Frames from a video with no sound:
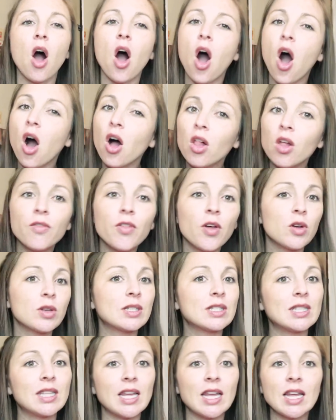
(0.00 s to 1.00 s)
All of
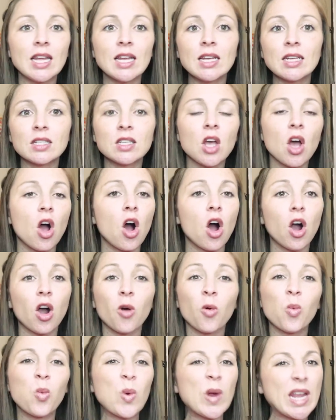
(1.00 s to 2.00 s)
those things
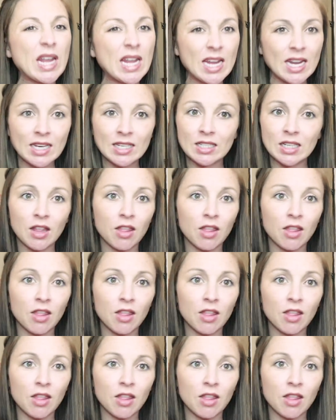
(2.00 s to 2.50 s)
are weeds